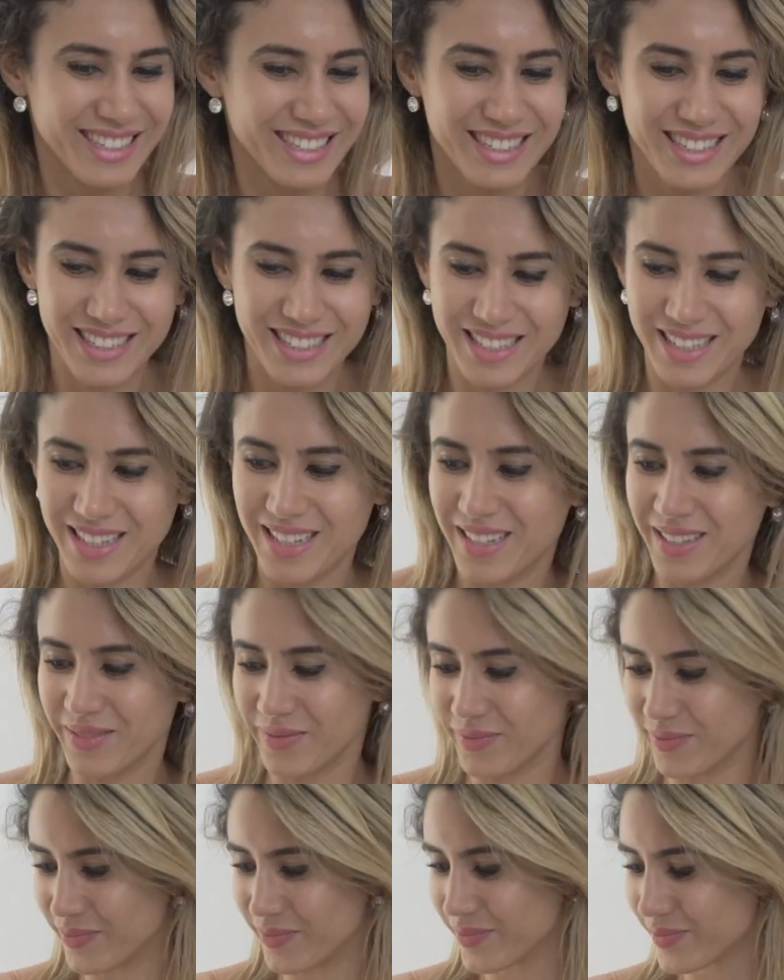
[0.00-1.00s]

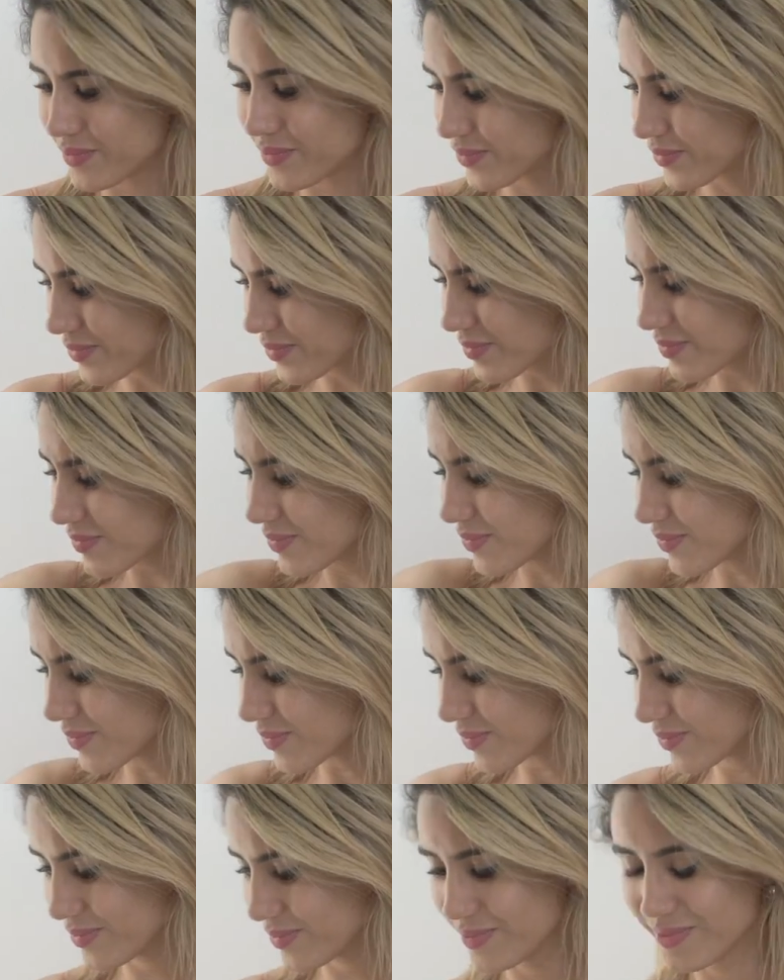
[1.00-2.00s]

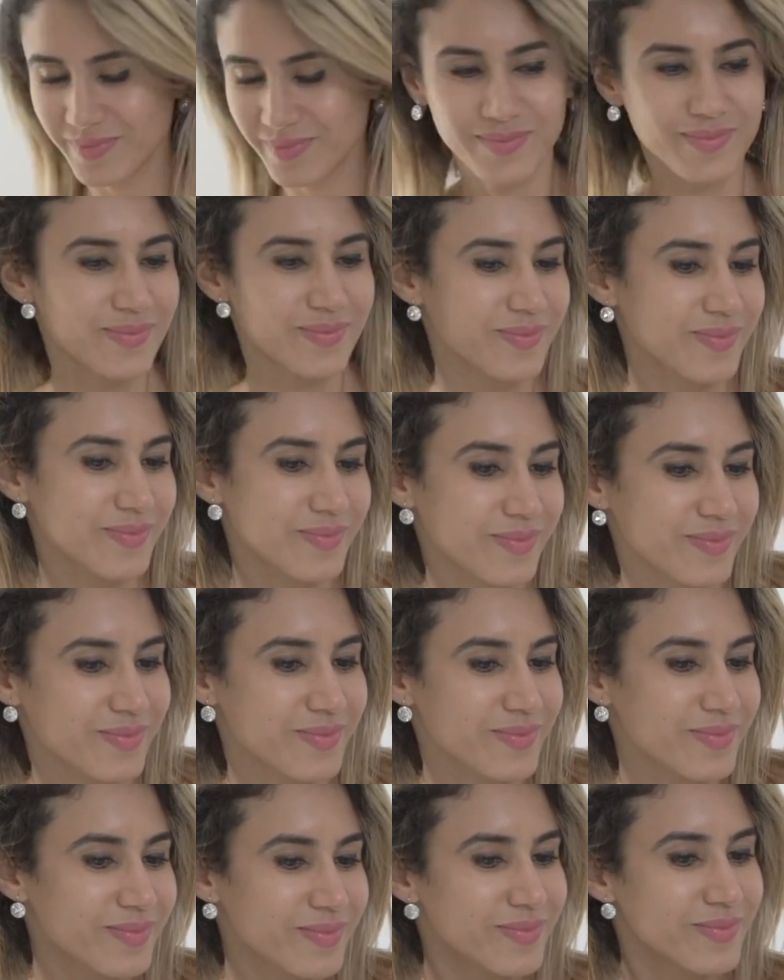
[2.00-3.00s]

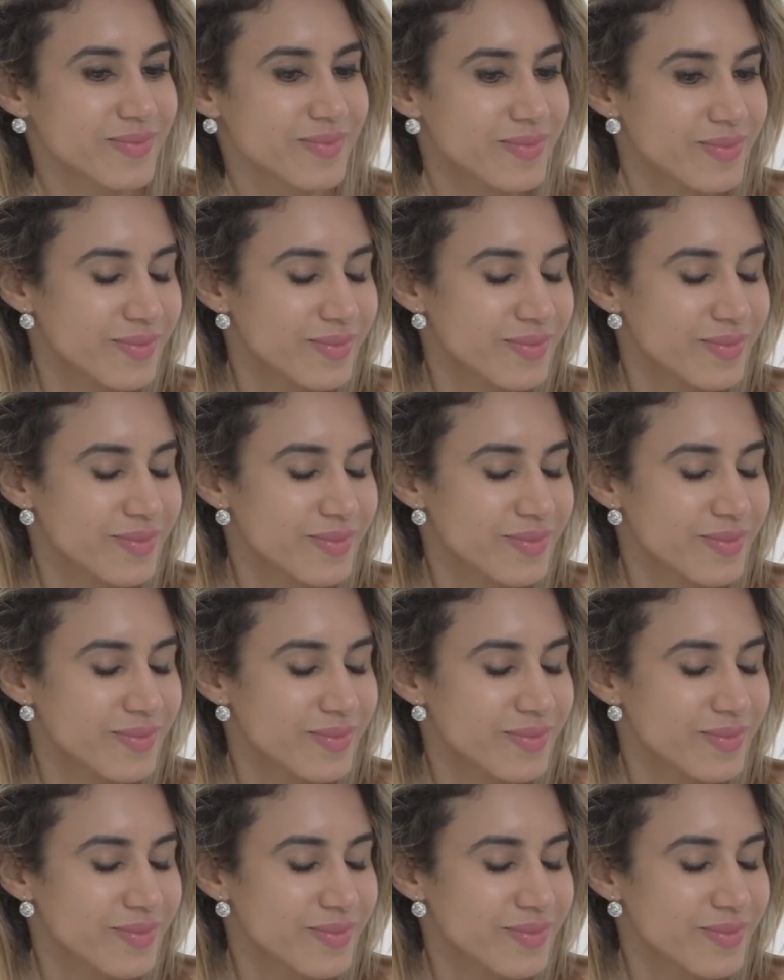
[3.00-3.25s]
The person shown says nothing.